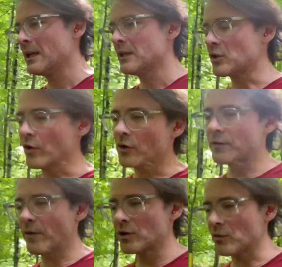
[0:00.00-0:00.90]
So those
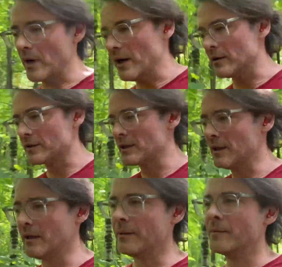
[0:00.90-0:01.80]
first rounds
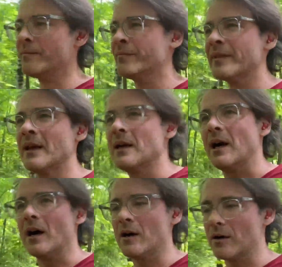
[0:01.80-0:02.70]

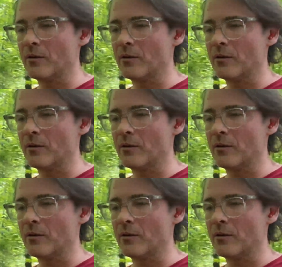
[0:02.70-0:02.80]
are